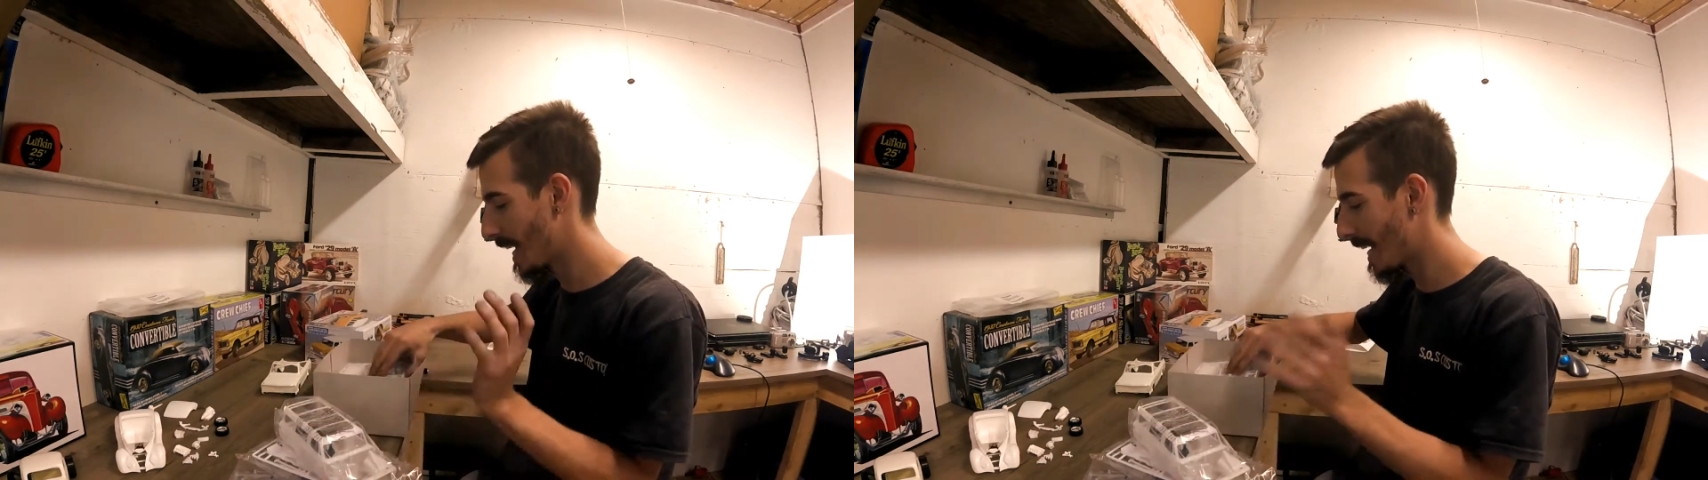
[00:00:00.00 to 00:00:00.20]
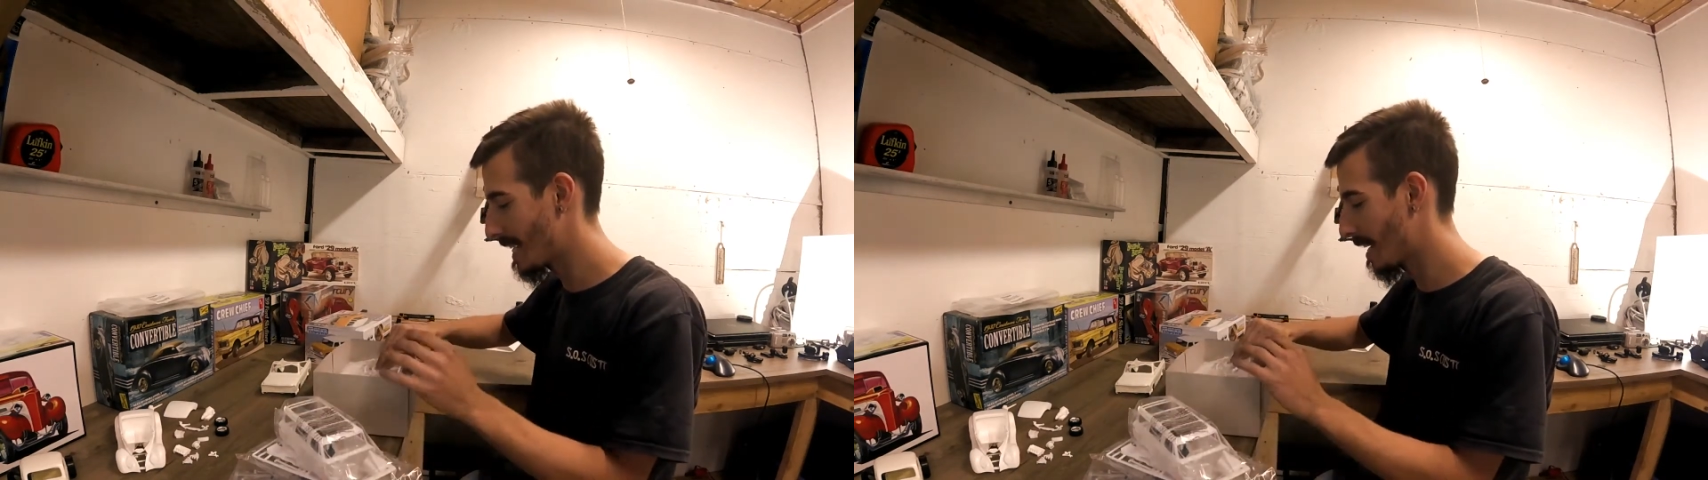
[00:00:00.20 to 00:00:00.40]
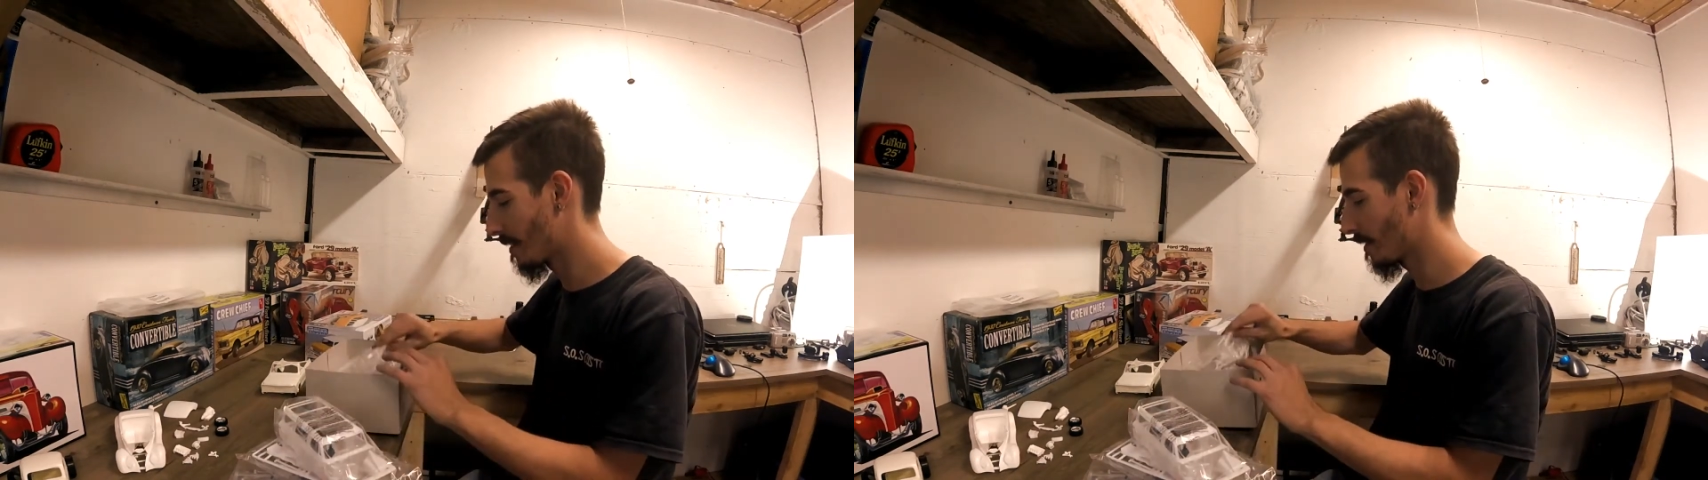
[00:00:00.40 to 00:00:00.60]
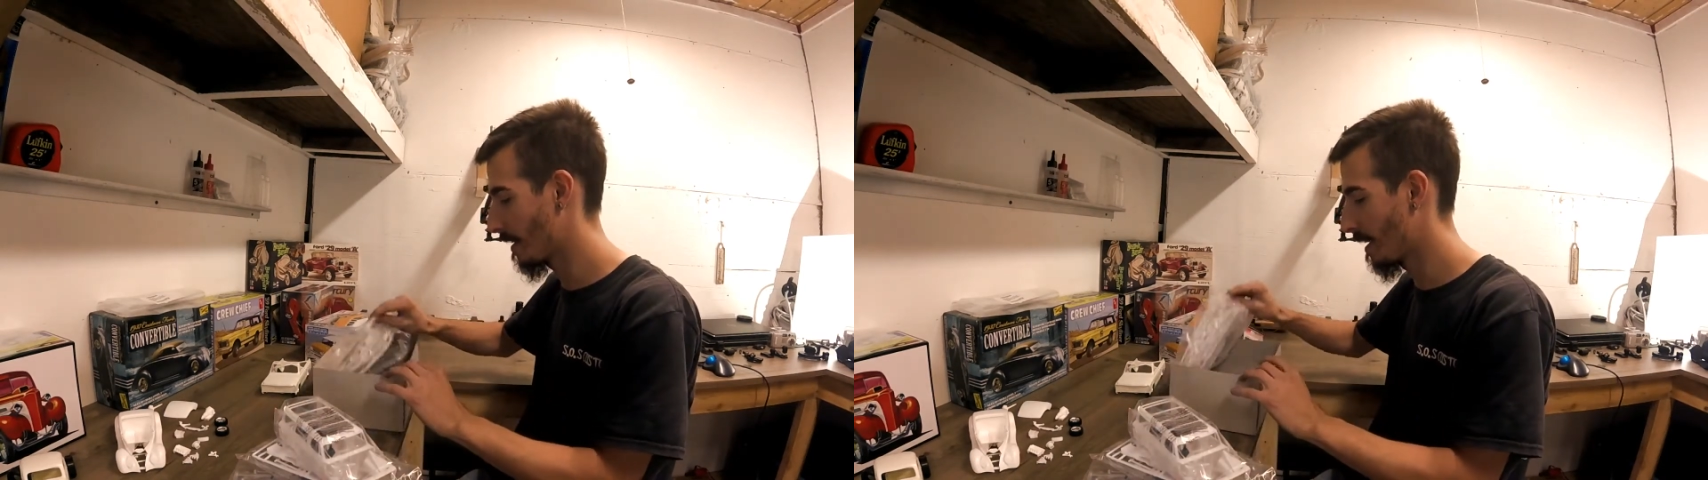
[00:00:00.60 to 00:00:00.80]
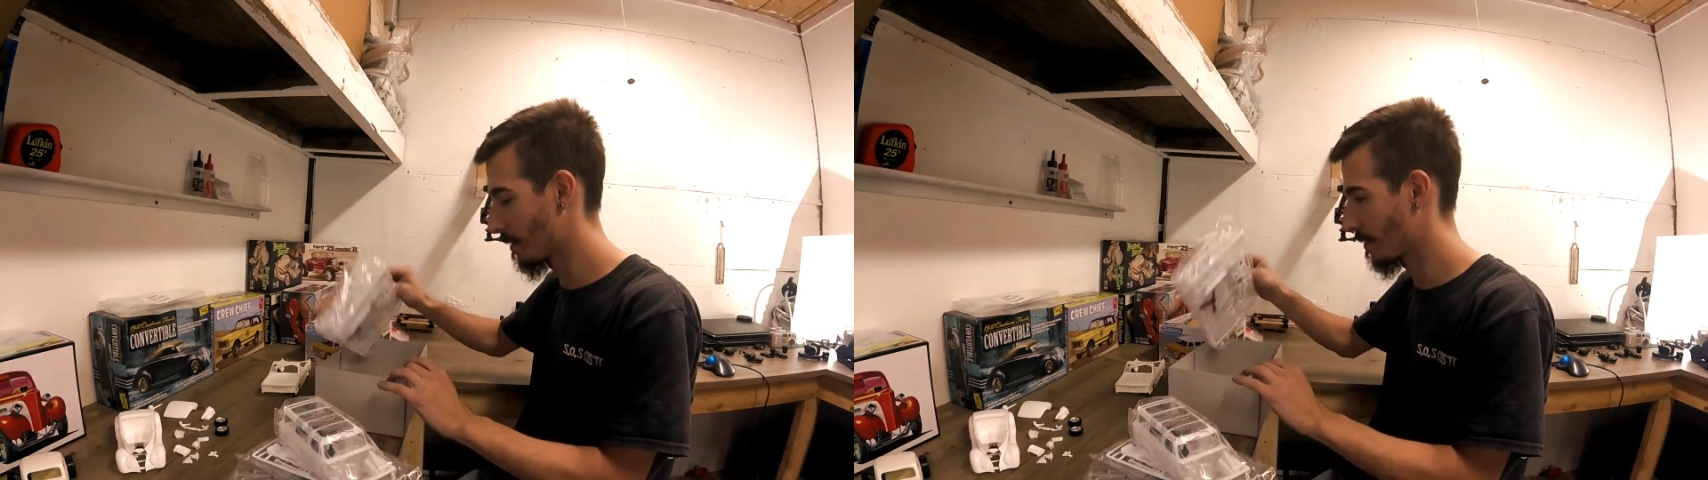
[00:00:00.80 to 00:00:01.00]
any else
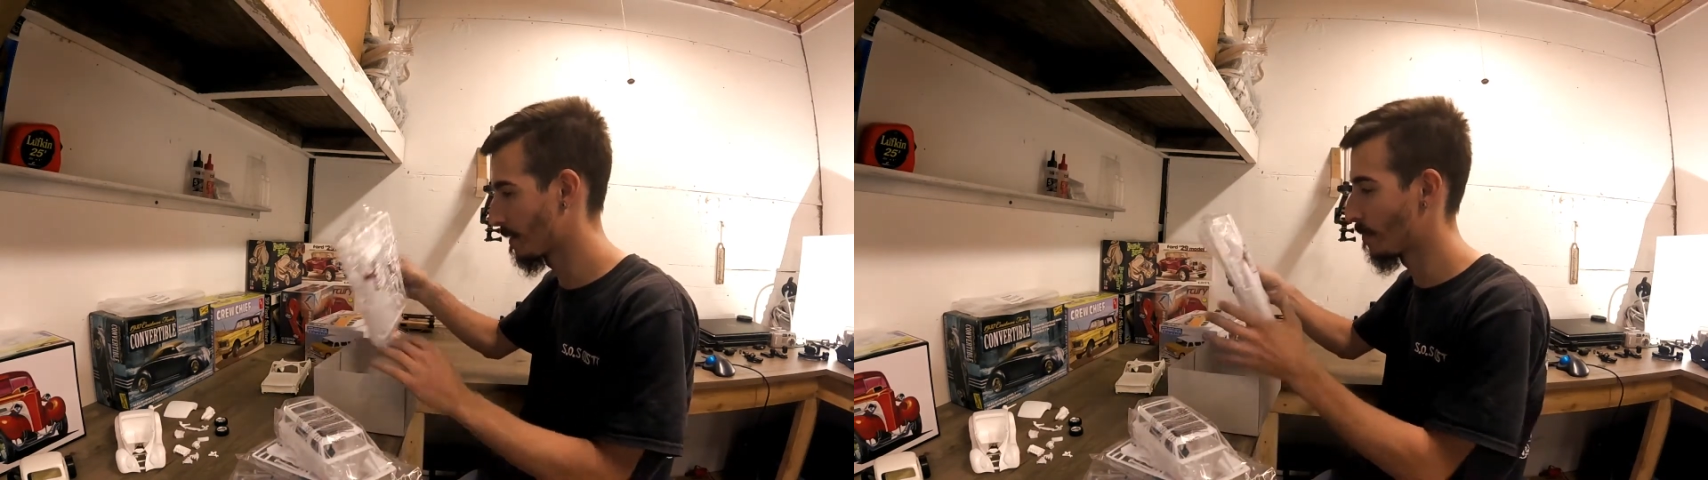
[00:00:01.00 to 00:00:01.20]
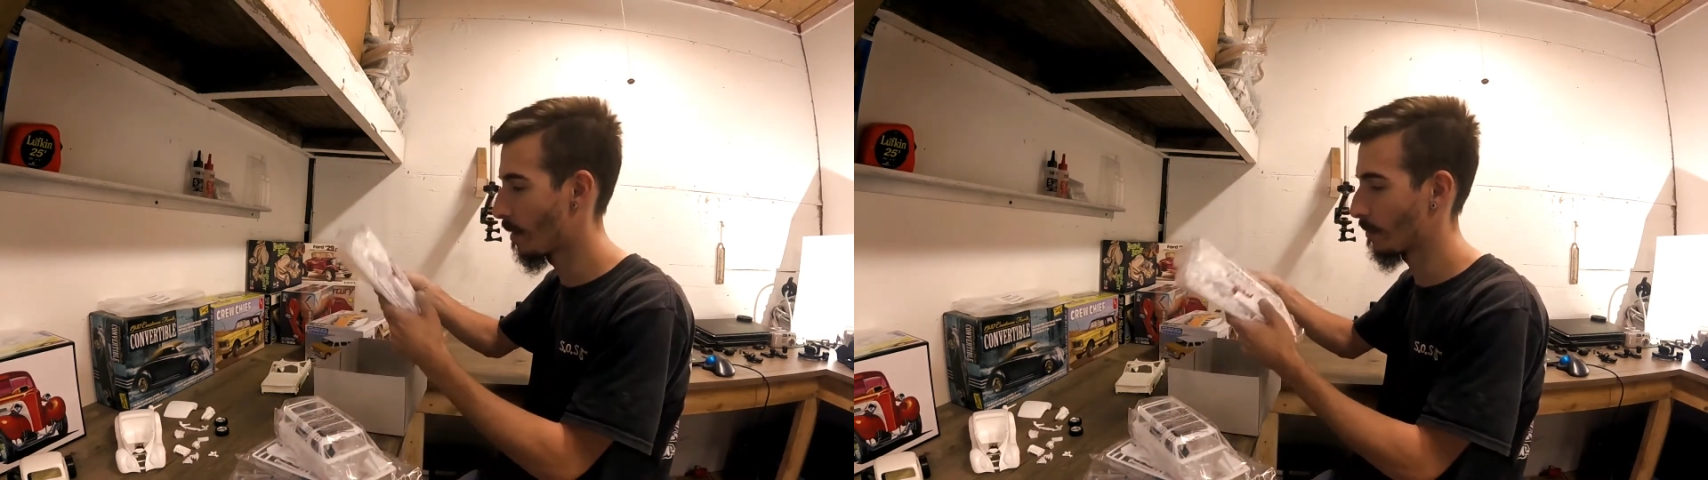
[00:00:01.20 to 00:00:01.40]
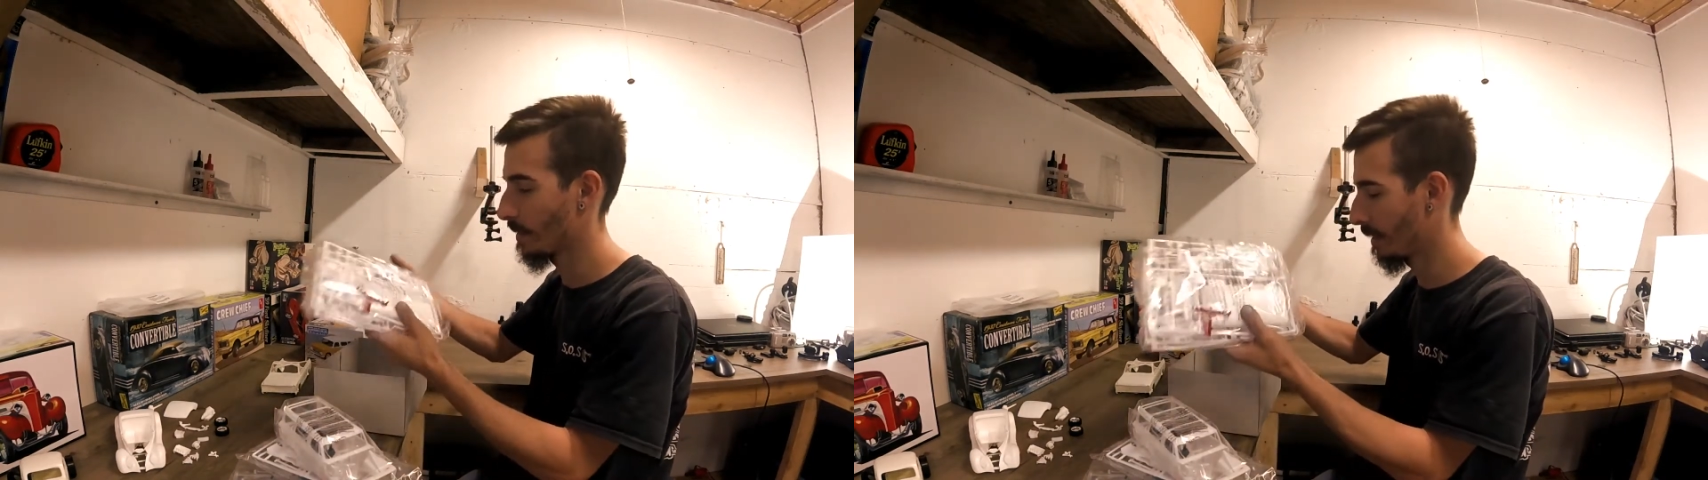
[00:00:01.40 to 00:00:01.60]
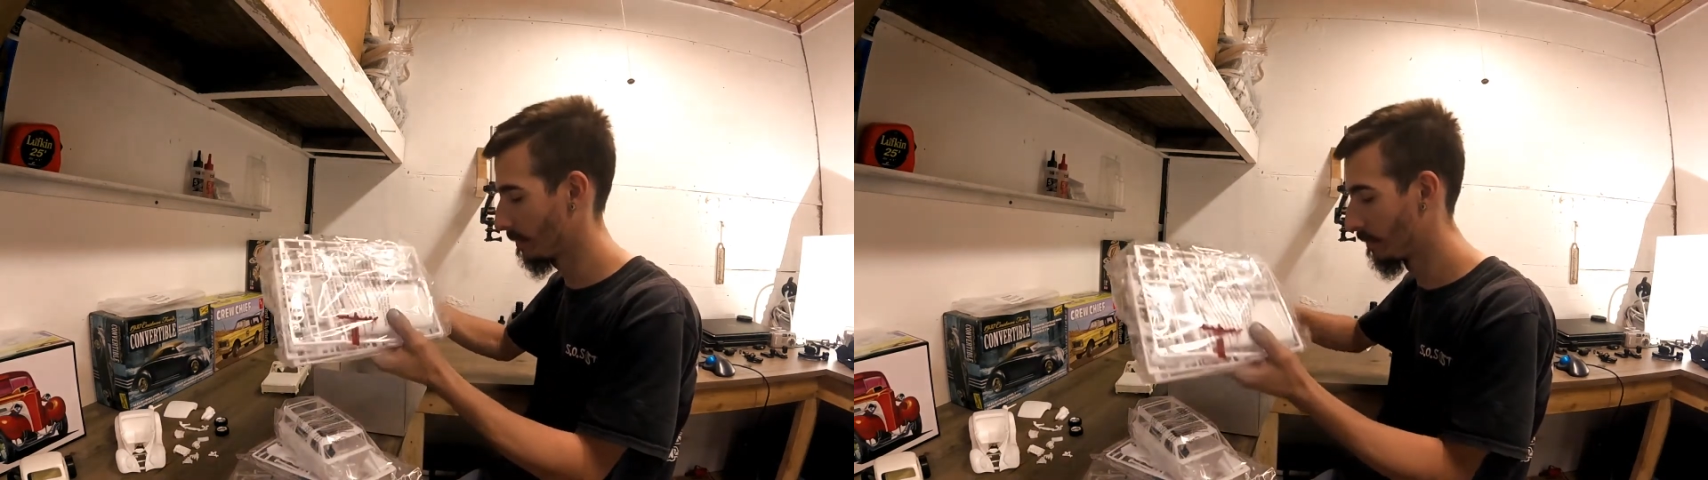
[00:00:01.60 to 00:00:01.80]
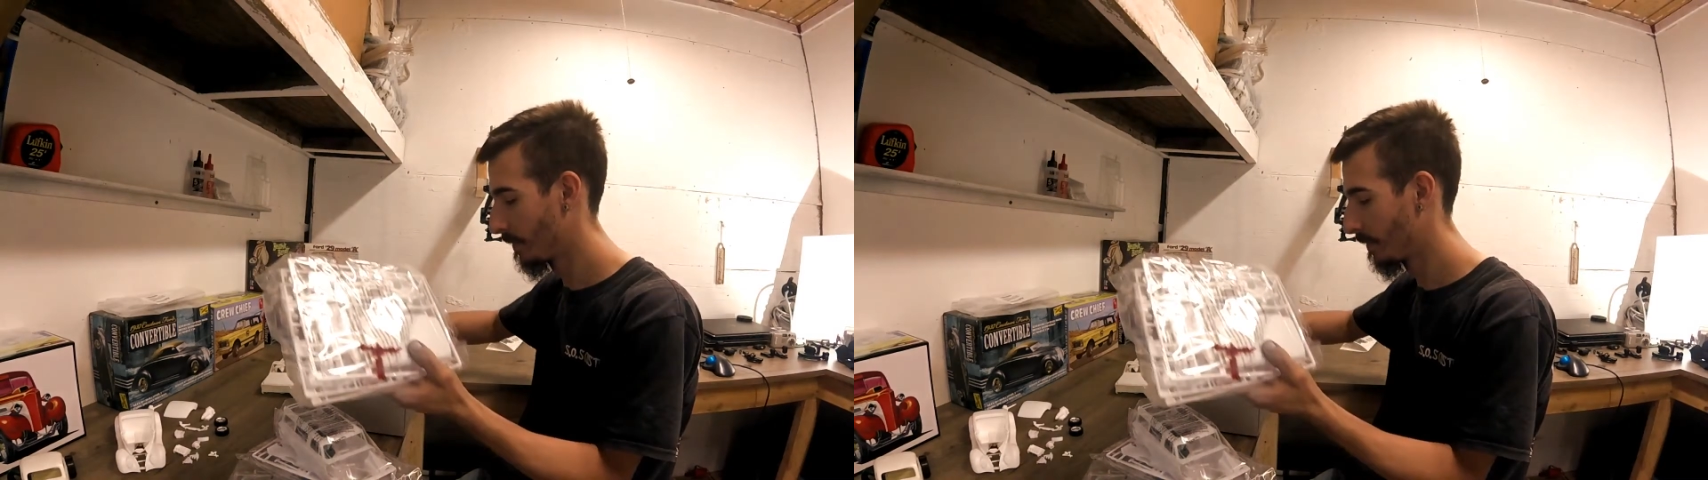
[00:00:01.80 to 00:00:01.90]
of the model kit.